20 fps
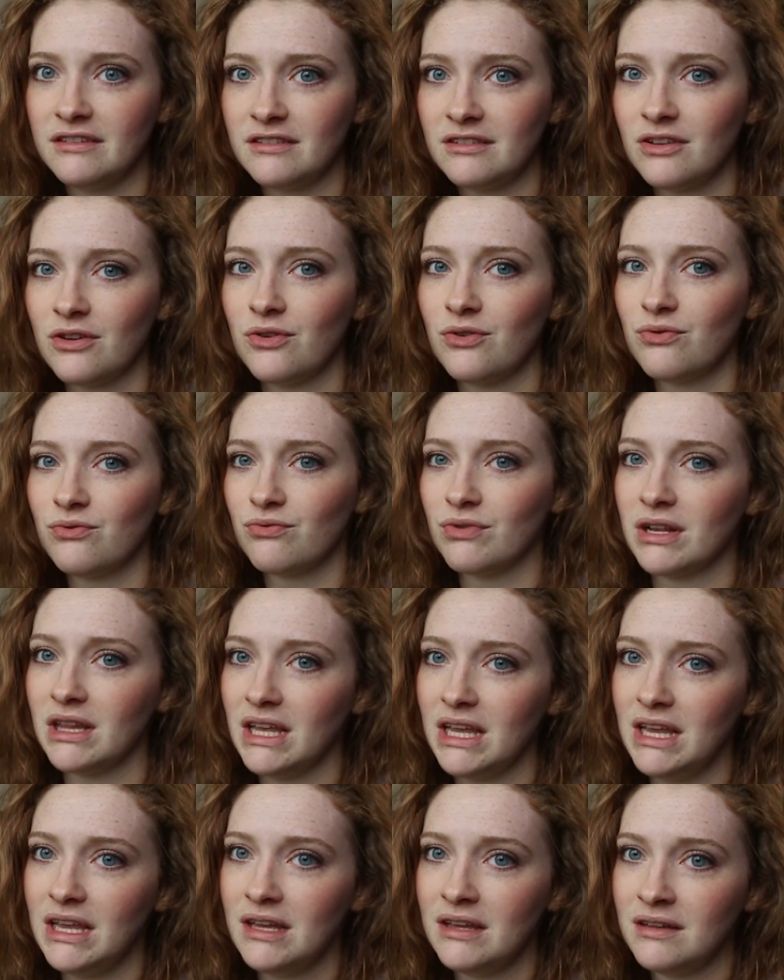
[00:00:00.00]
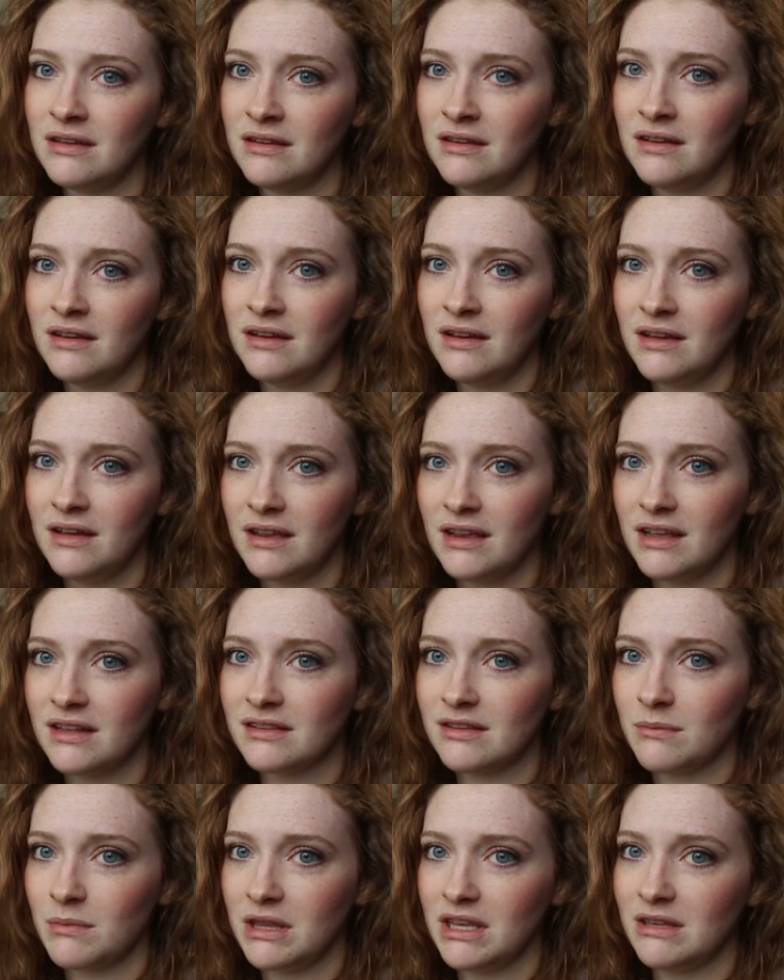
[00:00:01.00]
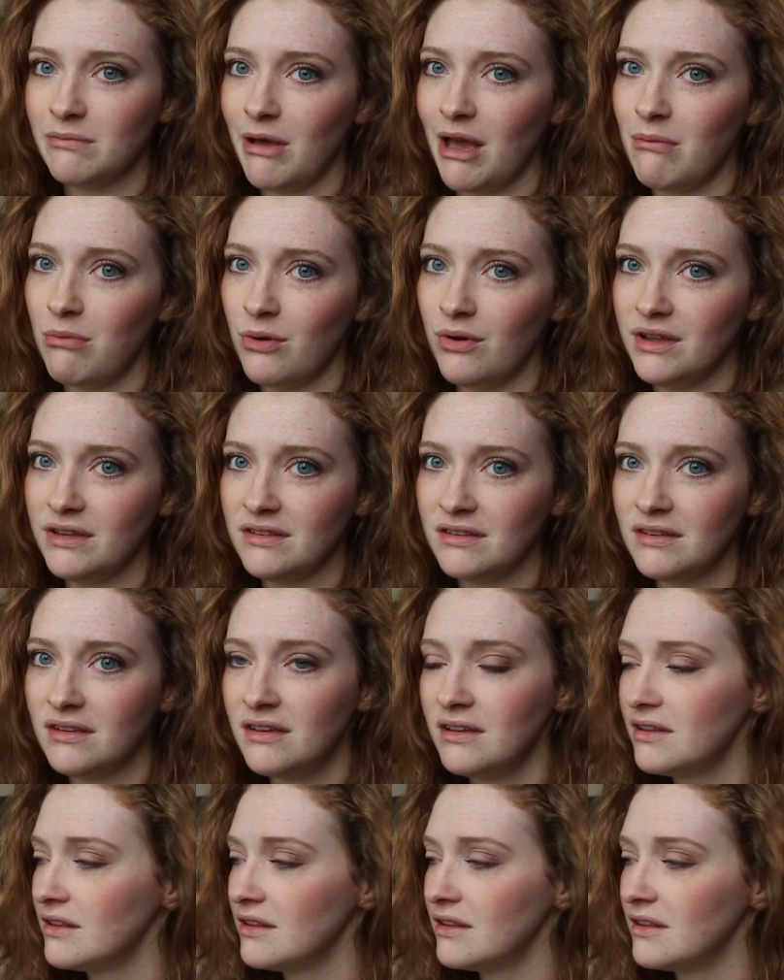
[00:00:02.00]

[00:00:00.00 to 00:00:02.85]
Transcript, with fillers: So really, get some of these bad boys.